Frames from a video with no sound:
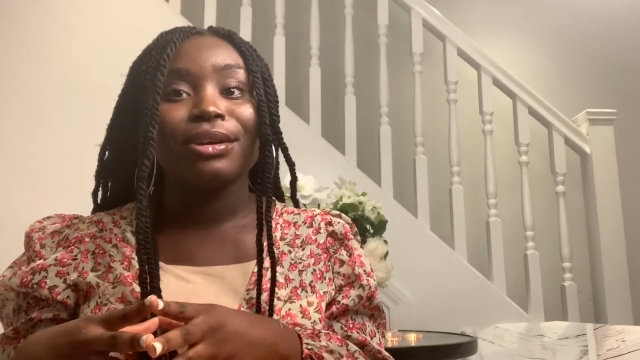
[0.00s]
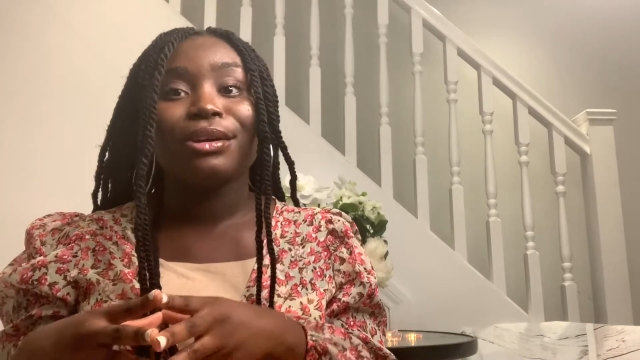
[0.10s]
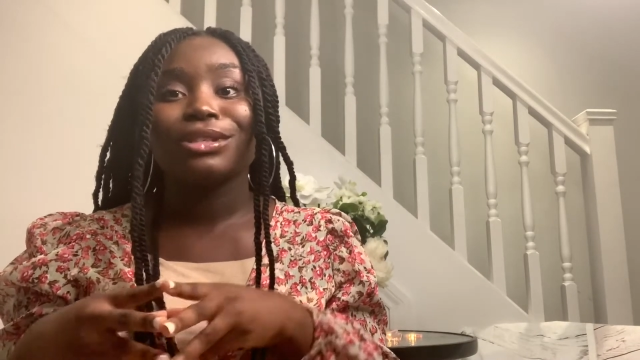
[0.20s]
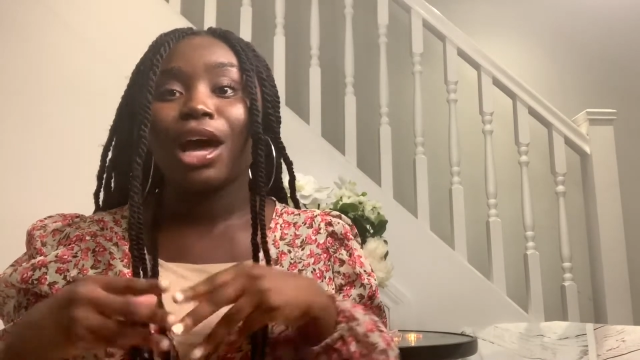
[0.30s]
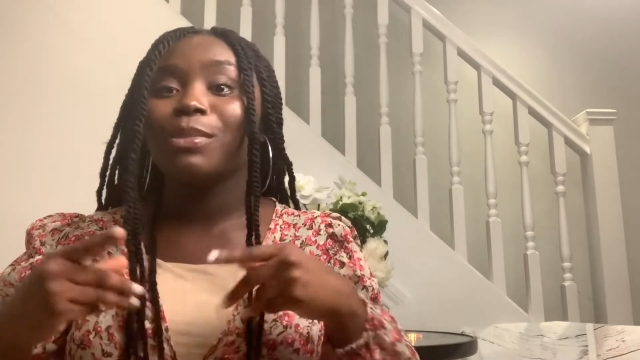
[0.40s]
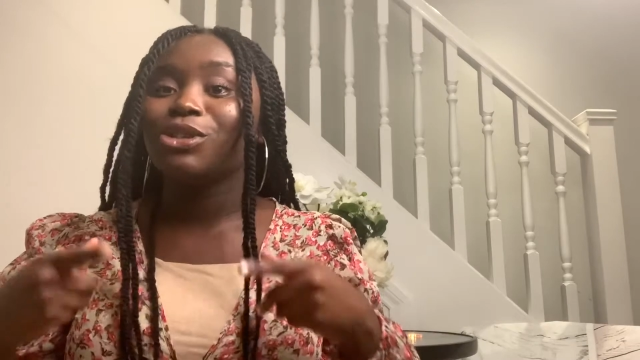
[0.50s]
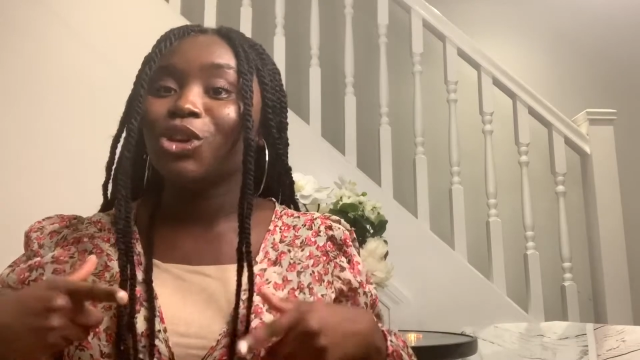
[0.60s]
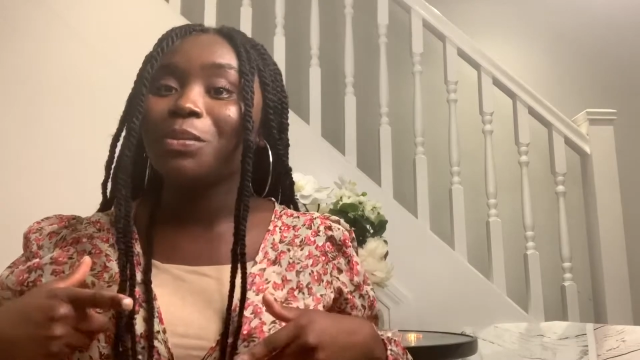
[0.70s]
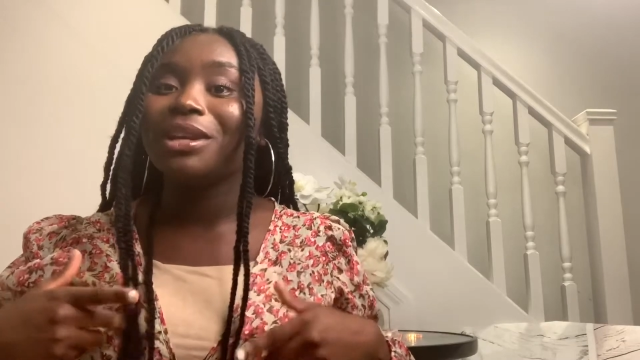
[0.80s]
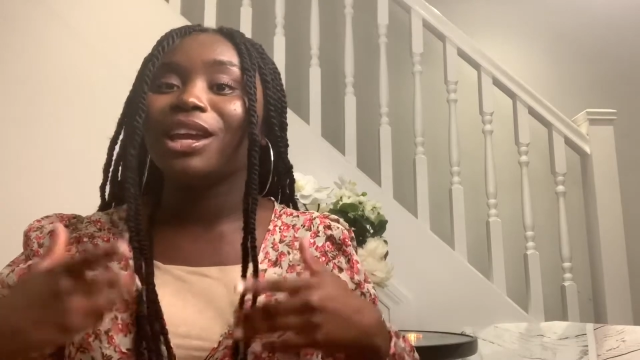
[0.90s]
So I'm
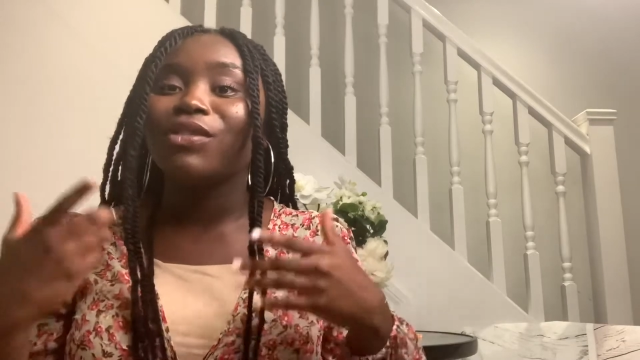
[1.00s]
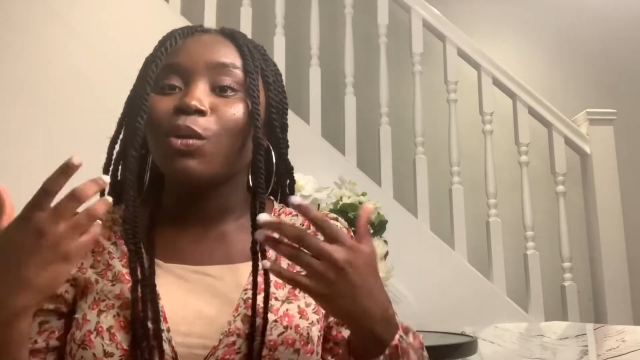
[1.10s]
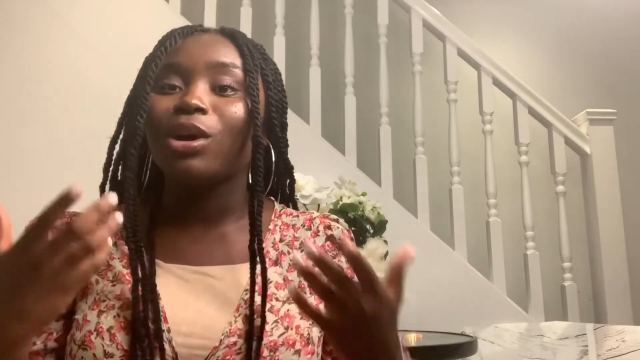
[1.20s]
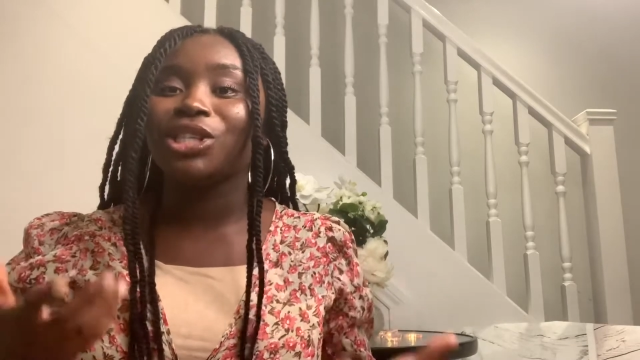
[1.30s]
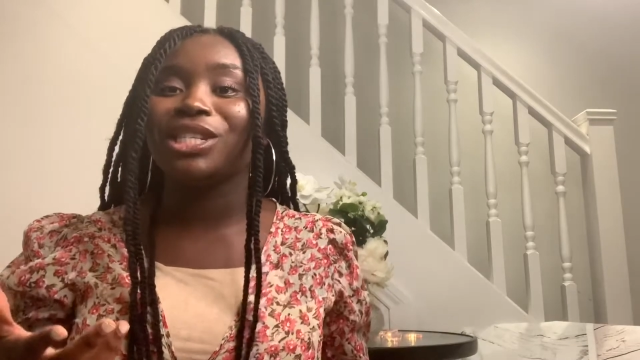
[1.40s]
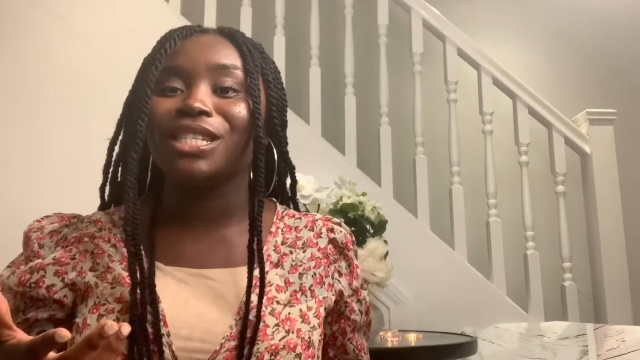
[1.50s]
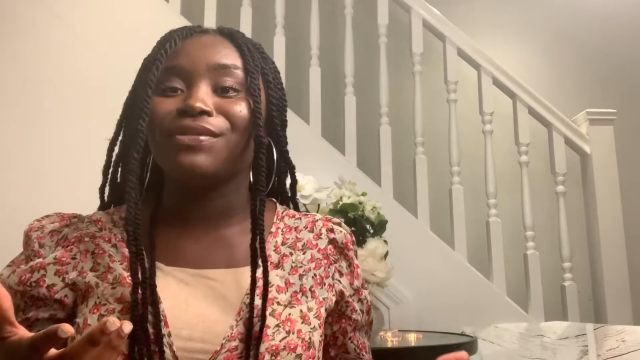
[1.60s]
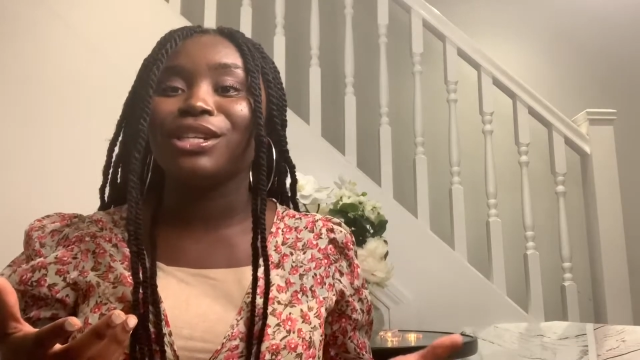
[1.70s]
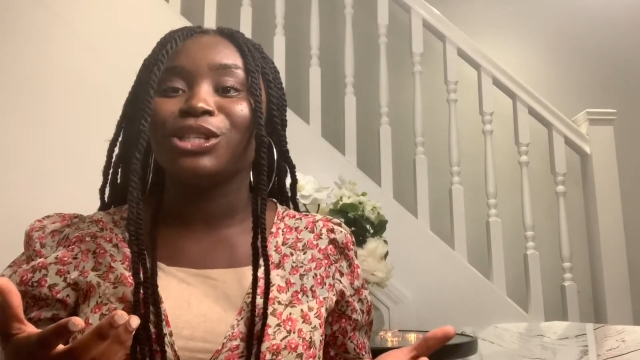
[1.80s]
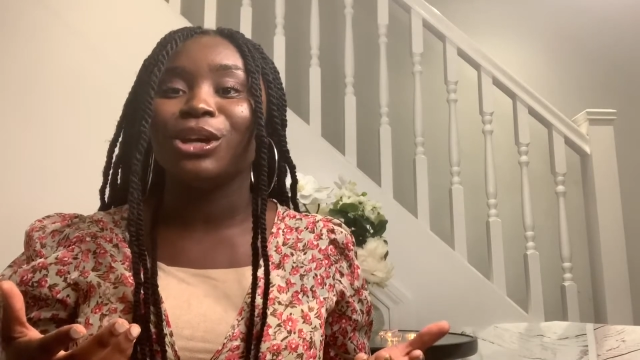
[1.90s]
assuming if you're watching this
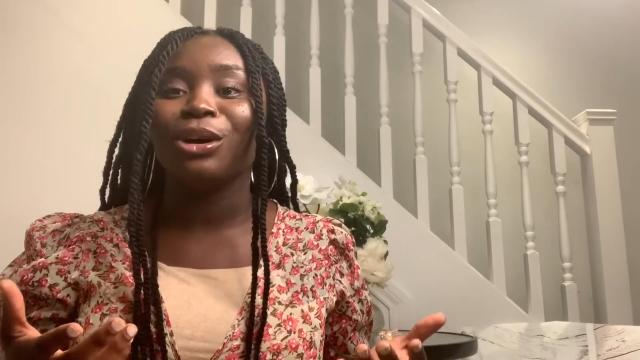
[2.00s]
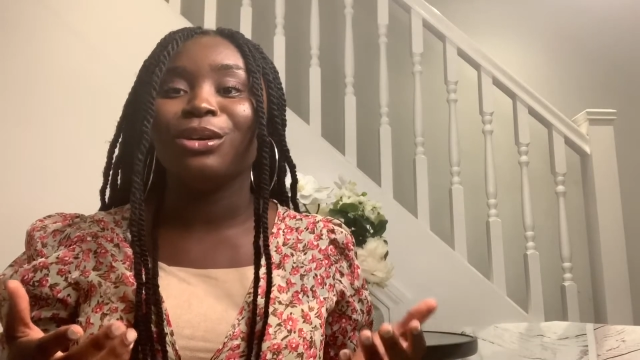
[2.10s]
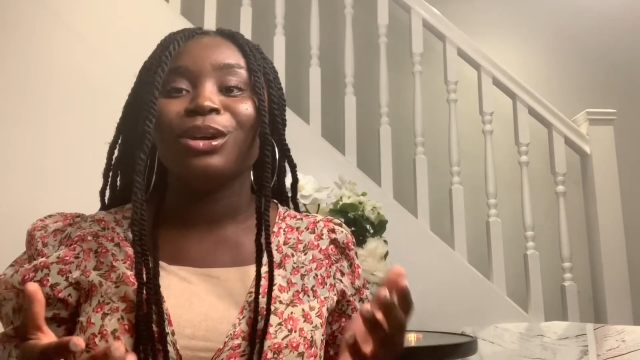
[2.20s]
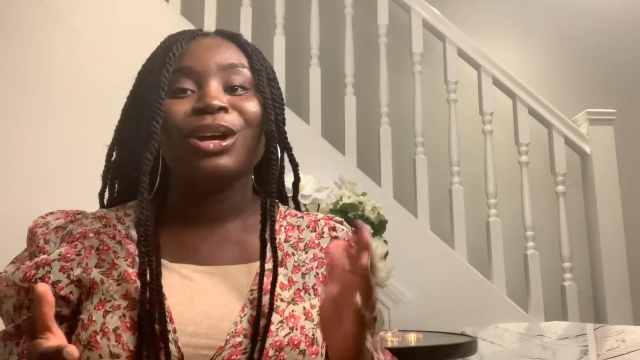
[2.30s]
video,